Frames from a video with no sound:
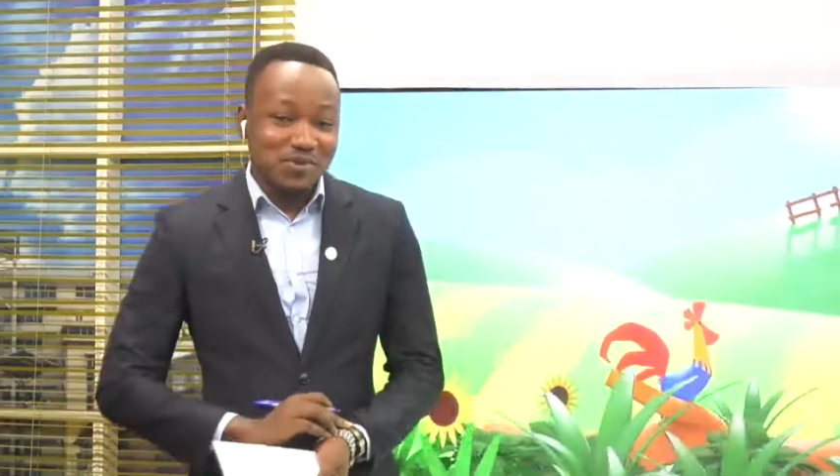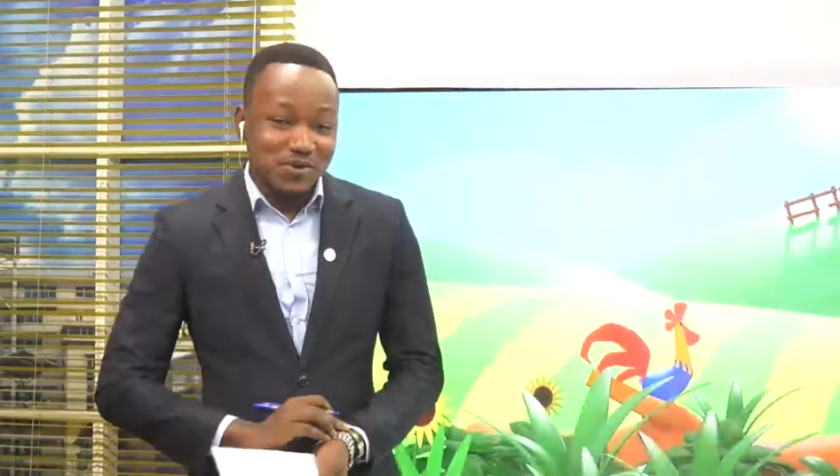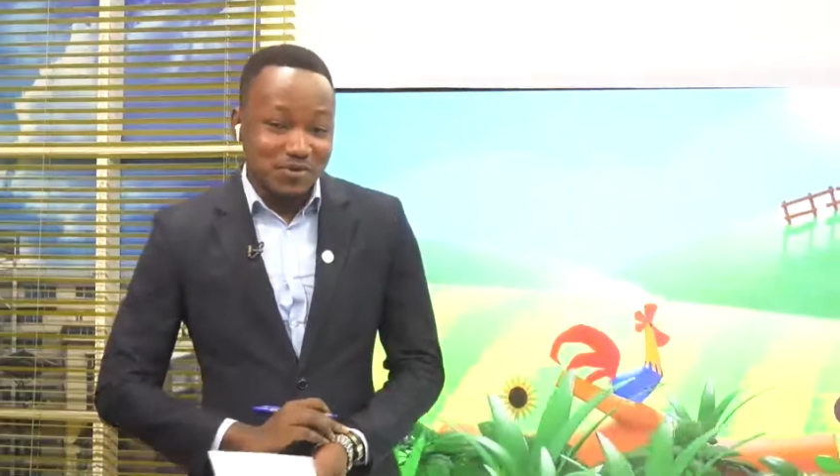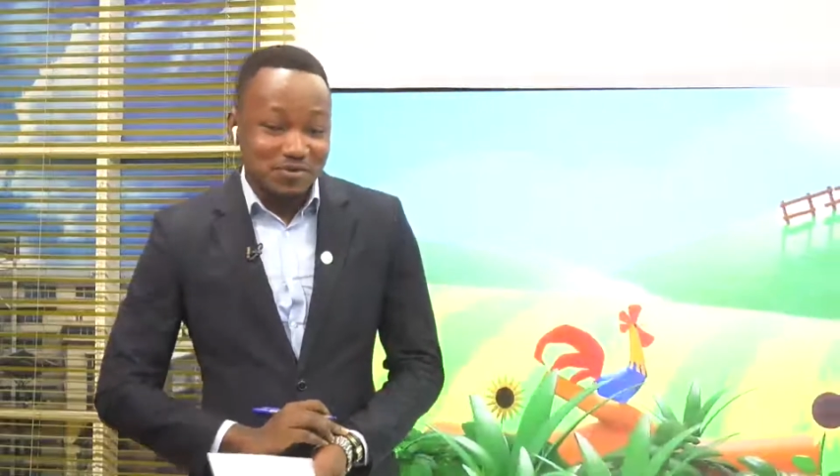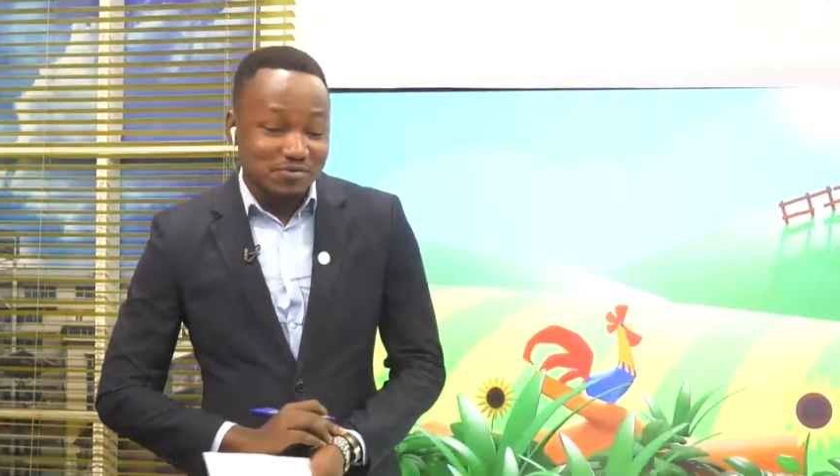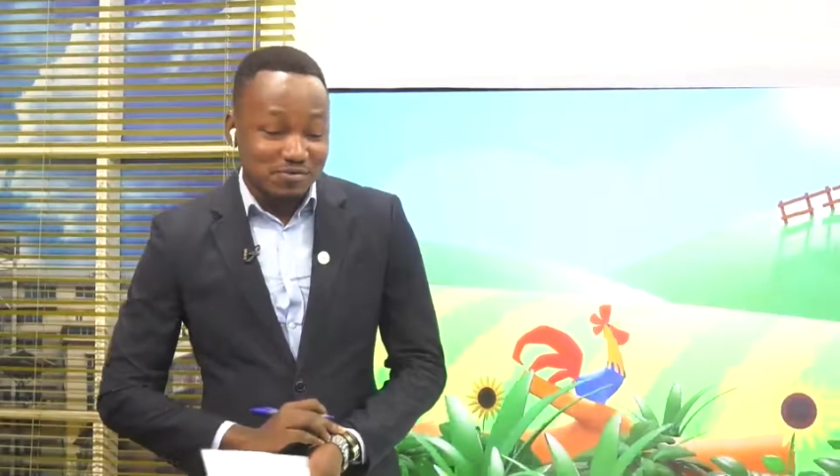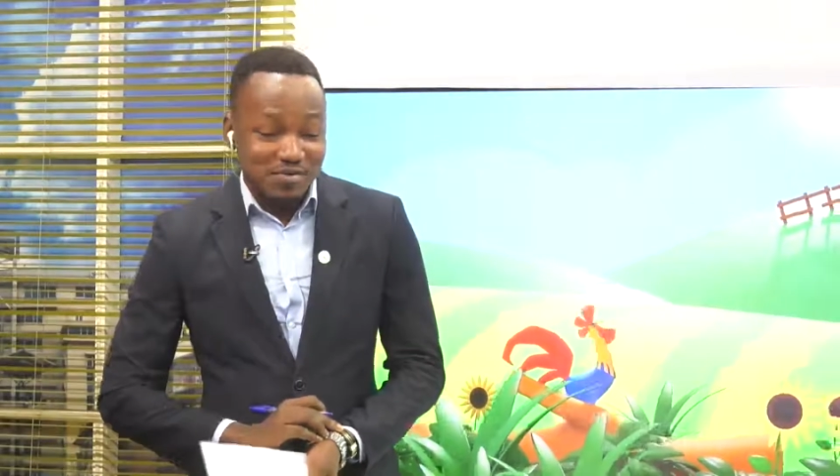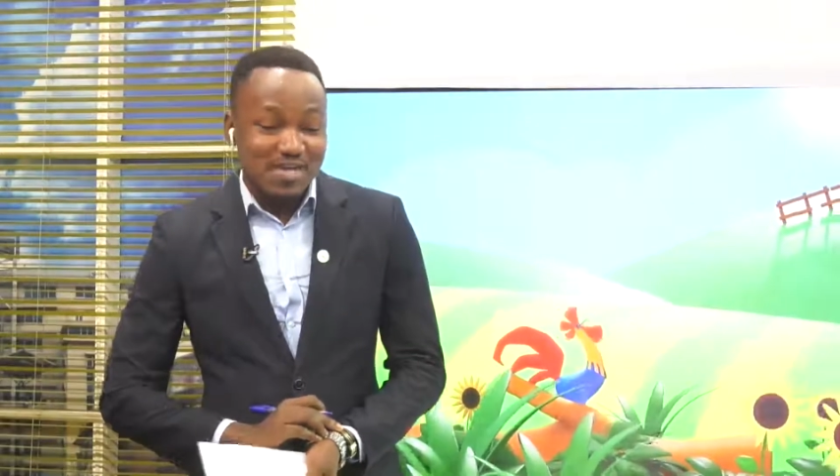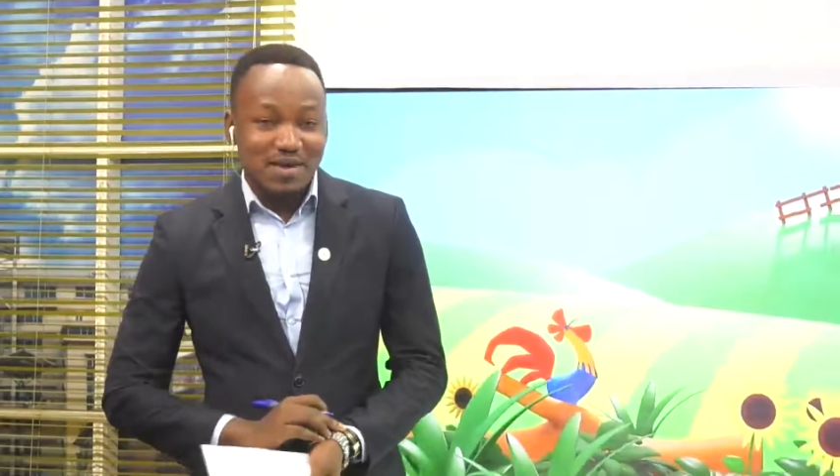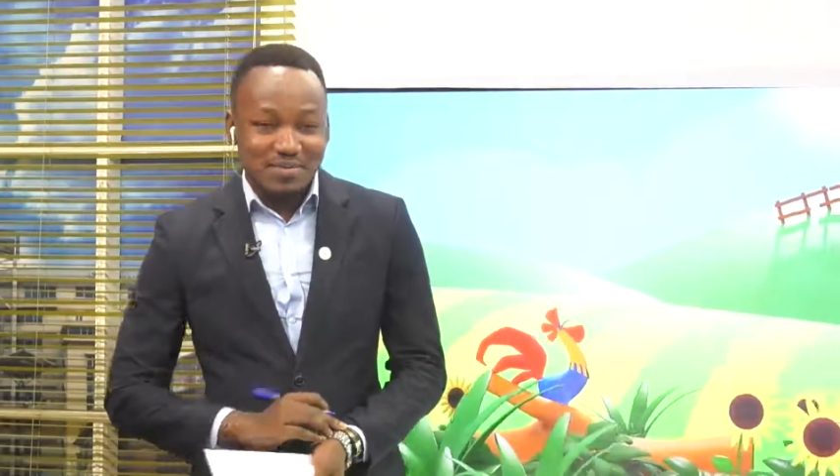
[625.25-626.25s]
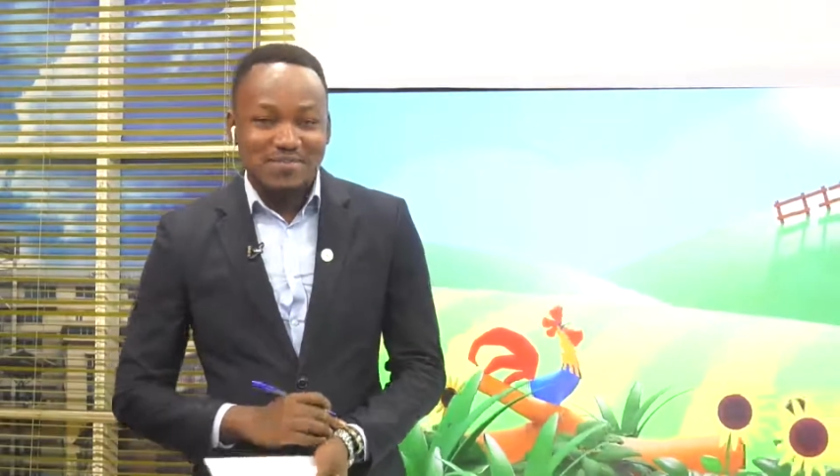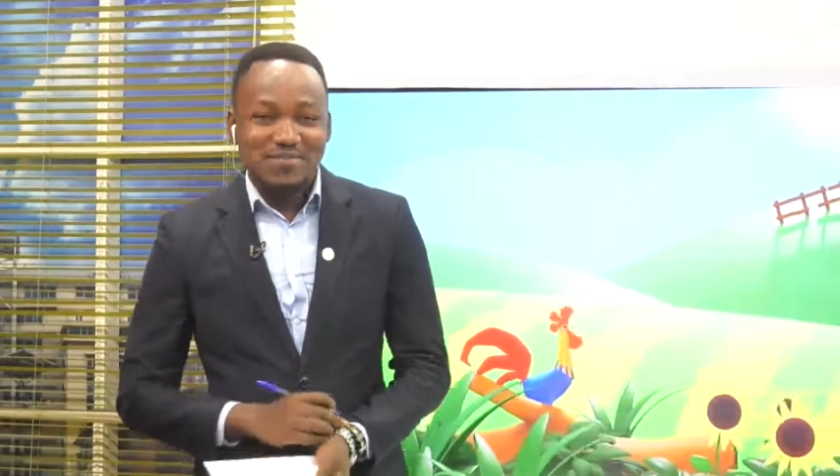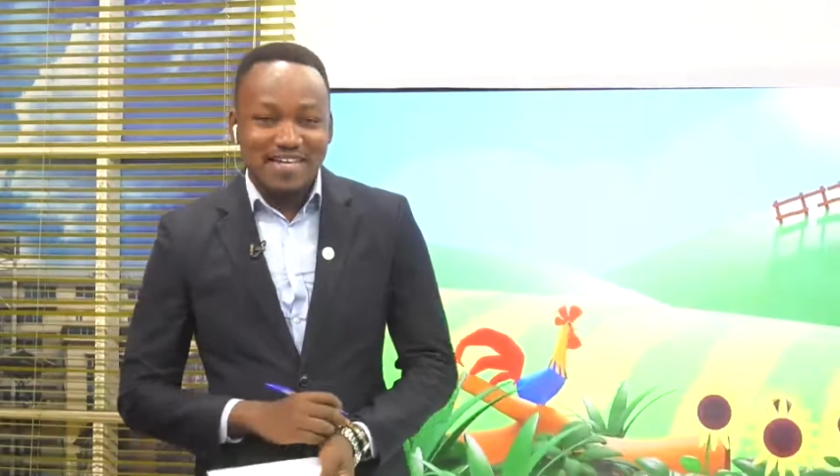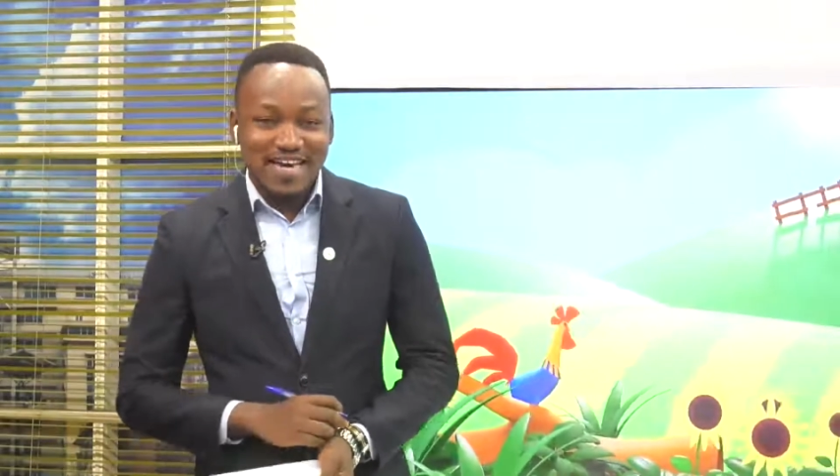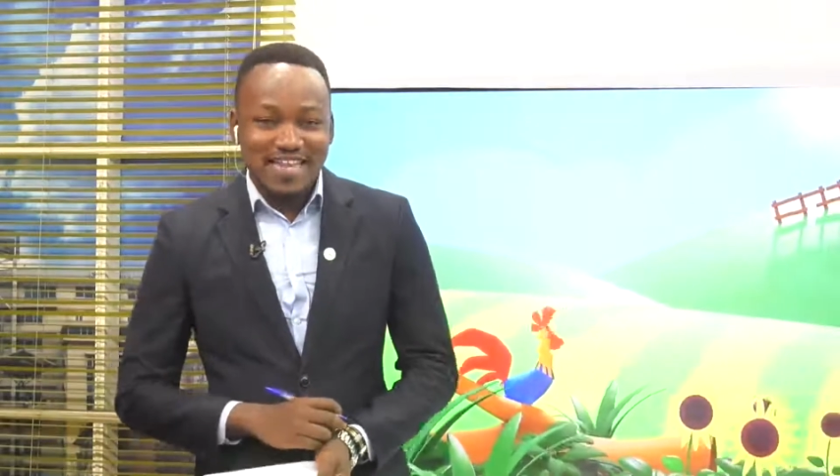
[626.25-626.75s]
will be coming to Ghana.